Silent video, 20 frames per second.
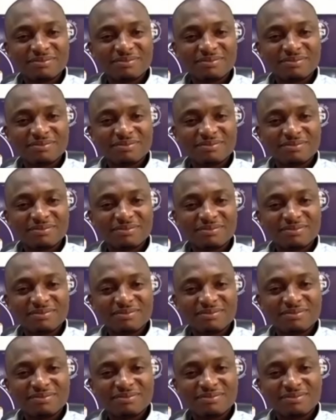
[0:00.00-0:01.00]

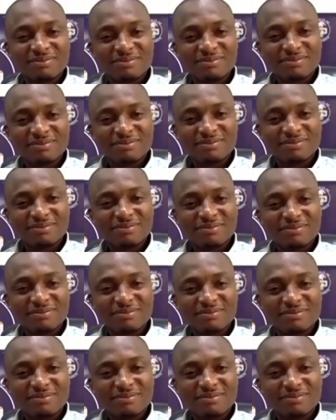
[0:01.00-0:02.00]

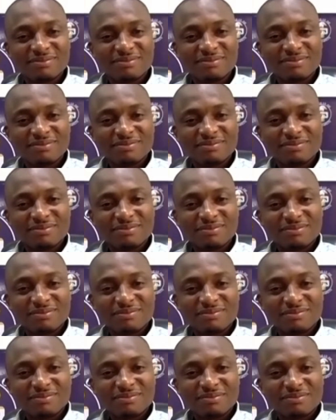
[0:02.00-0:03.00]

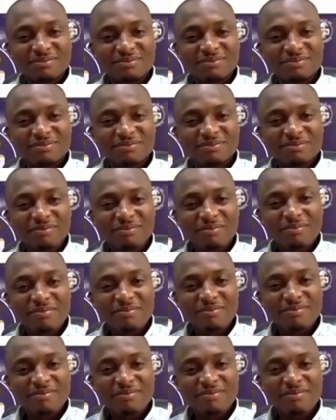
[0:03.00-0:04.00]

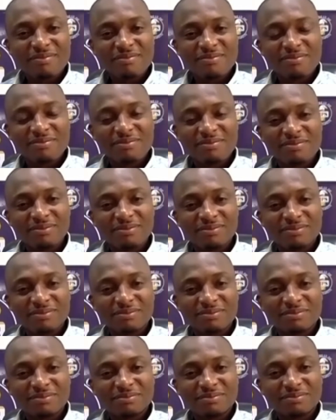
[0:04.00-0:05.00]

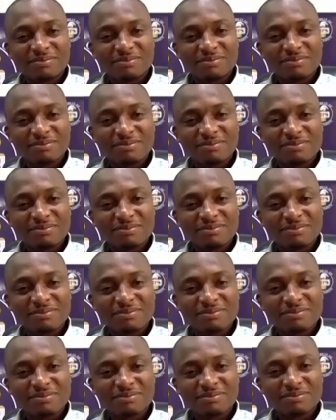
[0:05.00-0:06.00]

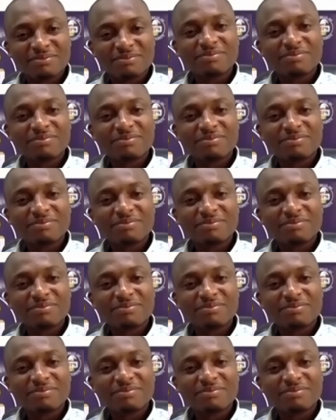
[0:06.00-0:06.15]
(not speaking)